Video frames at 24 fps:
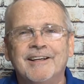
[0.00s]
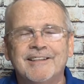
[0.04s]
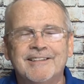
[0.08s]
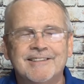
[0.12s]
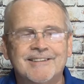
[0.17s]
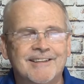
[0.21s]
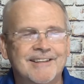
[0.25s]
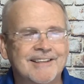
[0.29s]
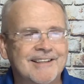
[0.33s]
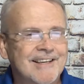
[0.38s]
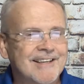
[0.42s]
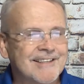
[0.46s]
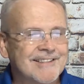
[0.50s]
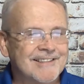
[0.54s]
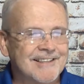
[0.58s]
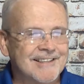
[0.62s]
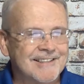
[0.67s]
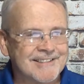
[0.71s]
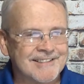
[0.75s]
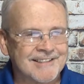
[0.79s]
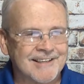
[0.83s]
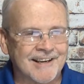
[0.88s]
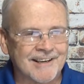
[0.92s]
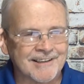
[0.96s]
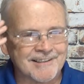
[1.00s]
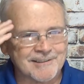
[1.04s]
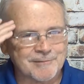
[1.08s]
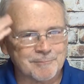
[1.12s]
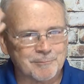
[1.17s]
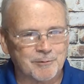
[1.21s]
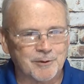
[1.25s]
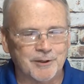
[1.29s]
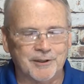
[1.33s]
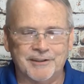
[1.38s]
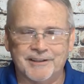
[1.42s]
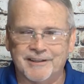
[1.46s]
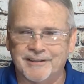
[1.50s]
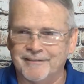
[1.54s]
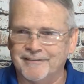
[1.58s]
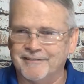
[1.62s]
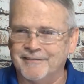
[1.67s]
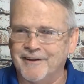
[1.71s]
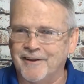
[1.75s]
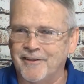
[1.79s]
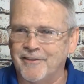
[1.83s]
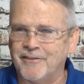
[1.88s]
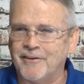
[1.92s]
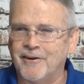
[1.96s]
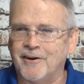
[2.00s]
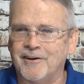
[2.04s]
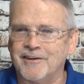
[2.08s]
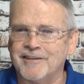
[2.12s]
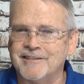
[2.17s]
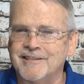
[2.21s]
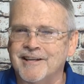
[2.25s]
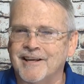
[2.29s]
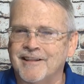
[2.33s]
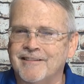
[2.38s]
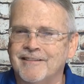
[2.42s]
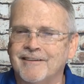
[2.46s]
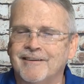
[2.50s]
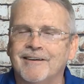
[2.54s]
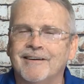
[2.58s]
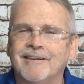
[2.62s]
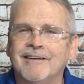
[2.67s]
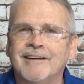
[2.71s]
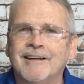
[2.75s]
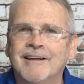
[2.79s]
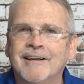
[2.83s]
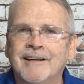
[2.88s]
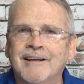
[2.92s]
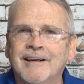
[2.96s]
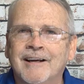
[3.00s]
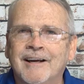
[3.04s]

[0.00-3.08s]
So I guess it's not as brilliant a thought as I thought.